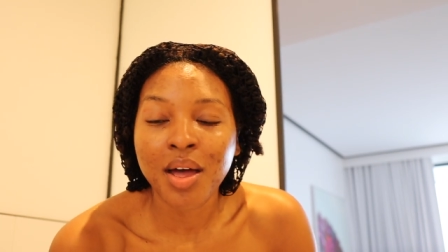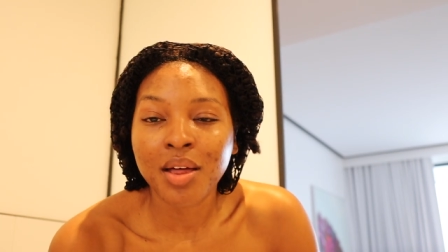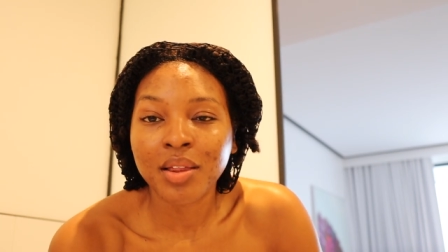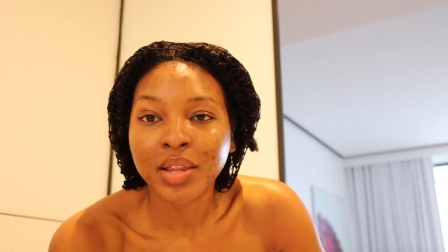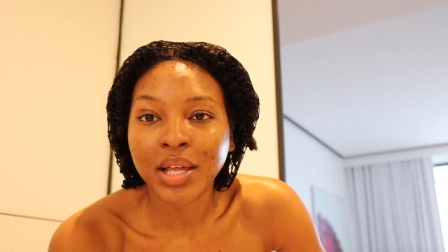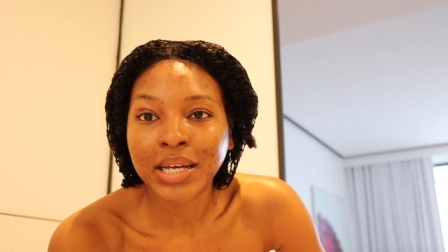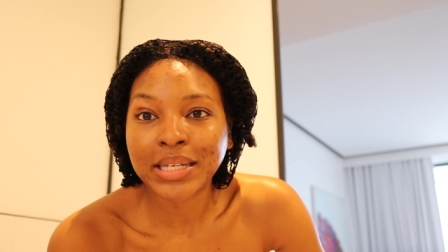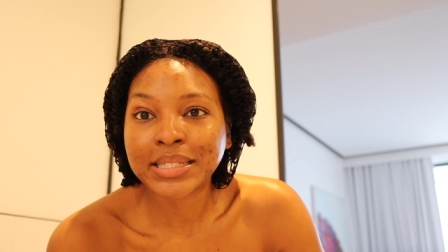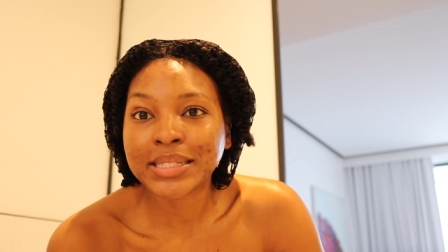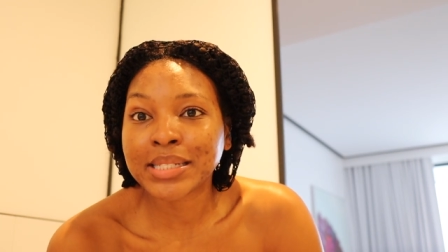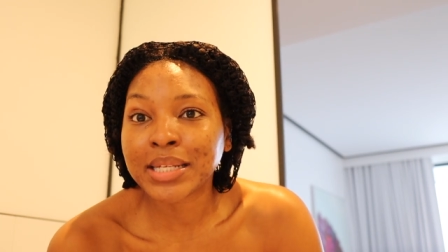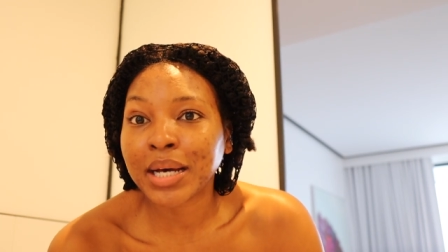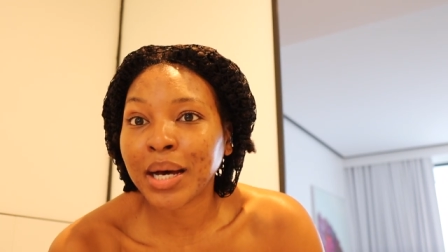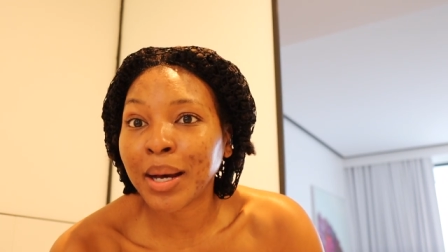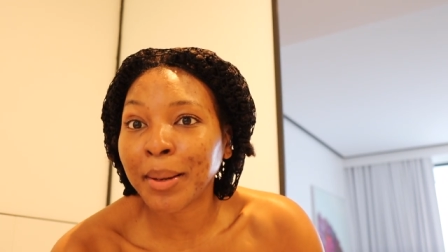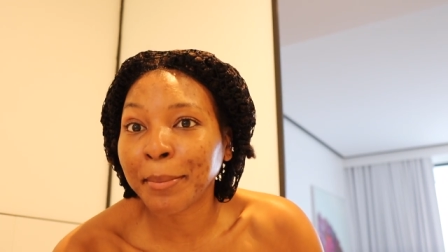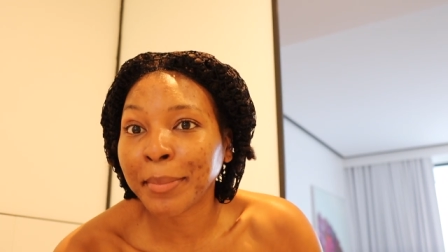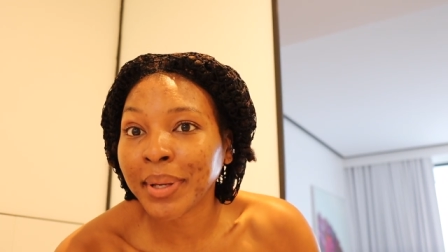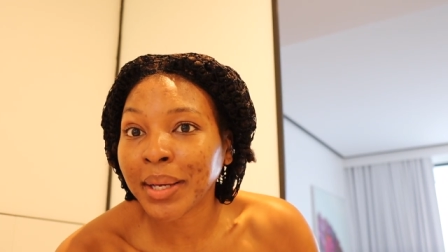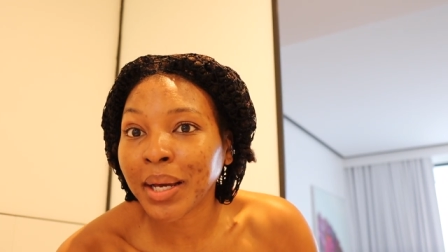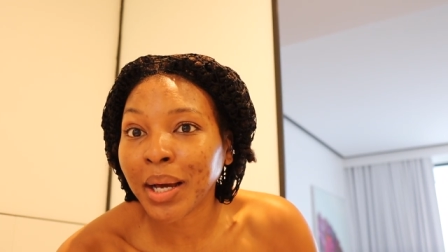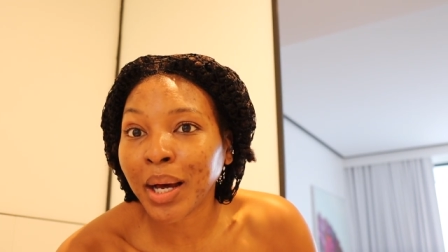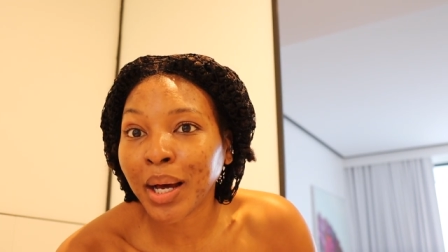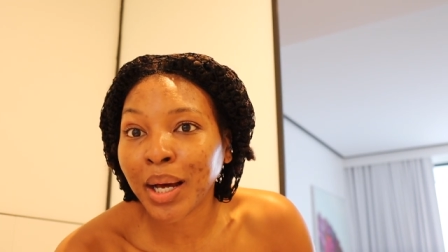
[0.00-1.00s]
That's
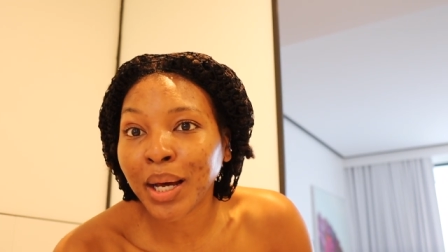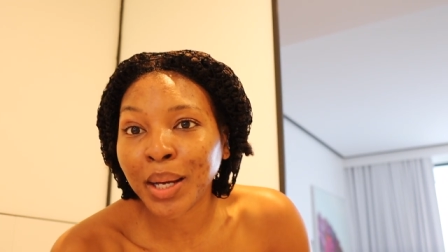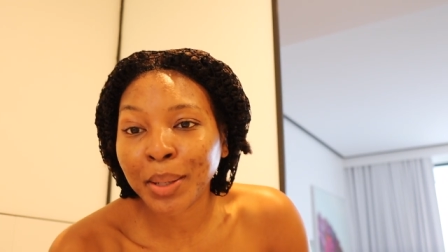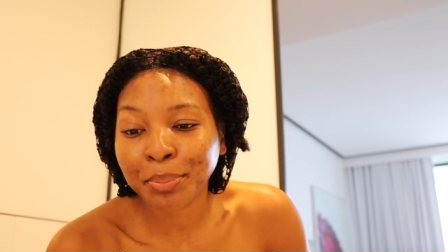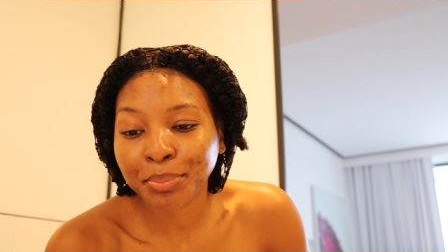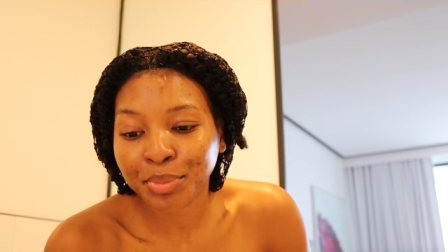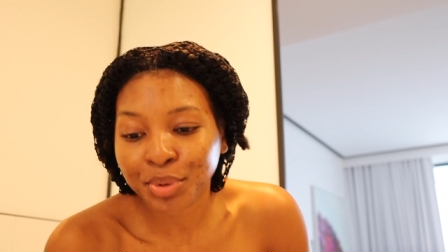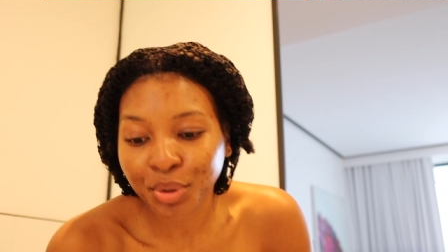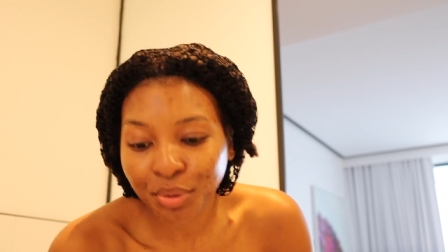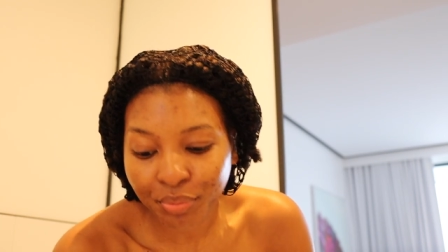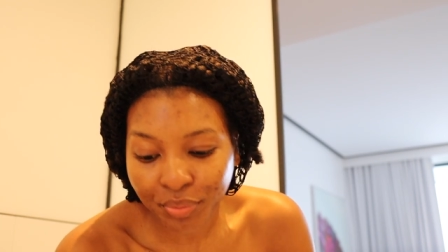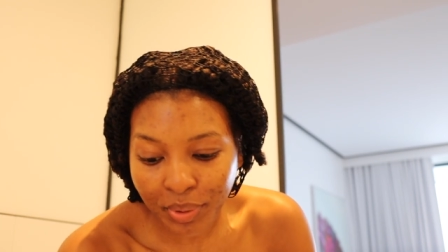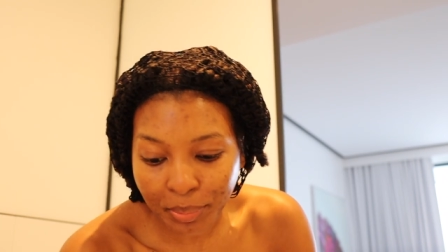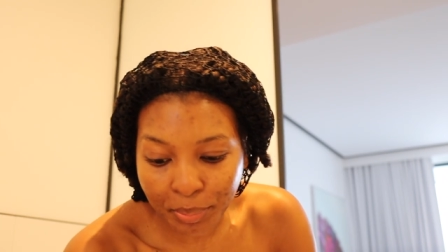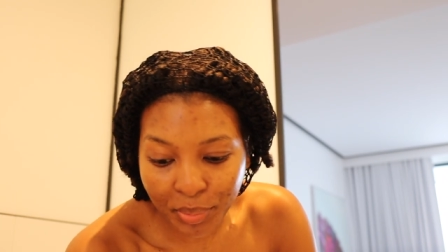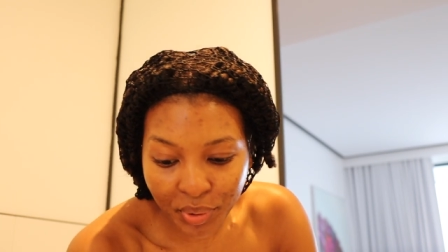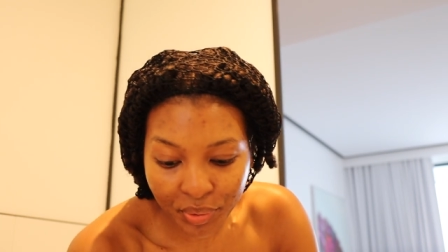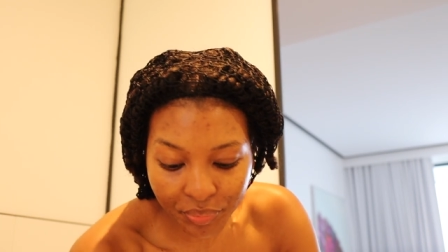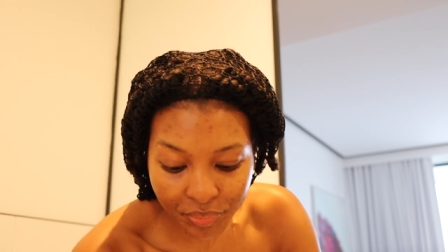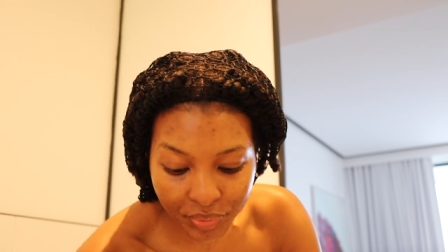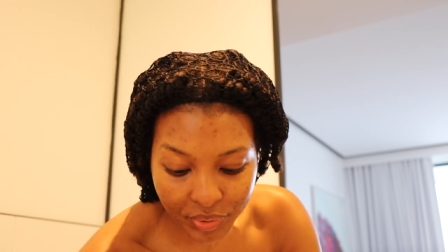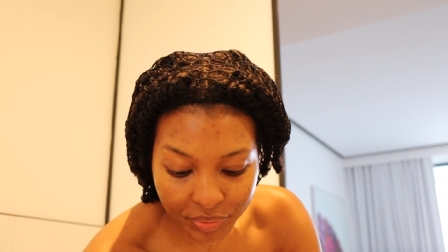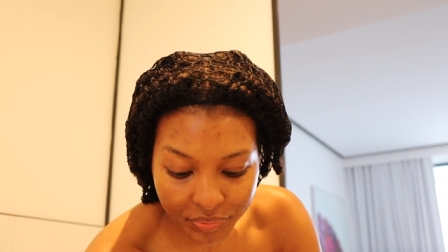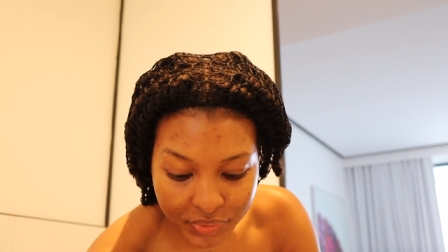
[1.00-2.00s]
coming up
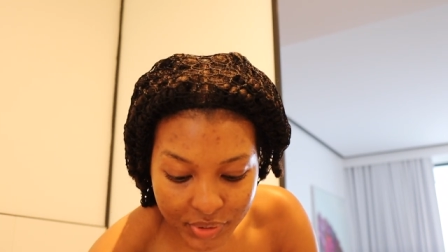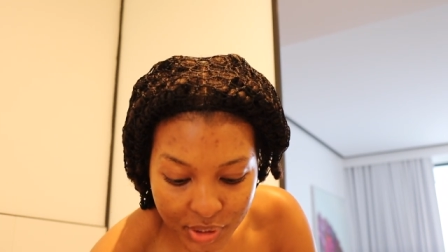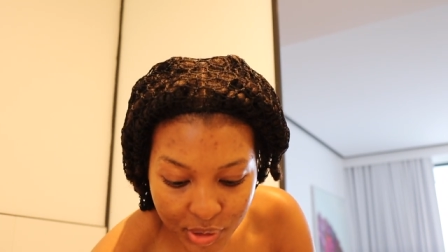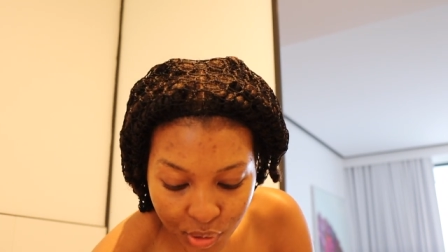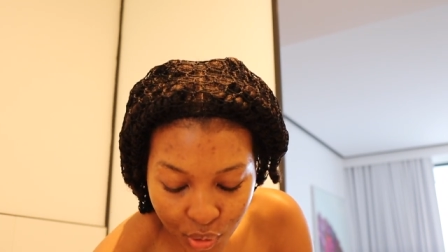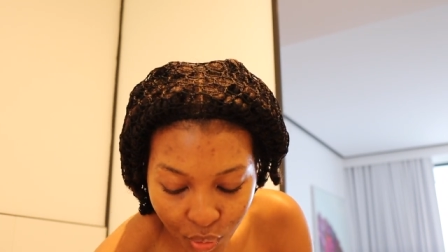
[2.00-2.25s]
November 5th to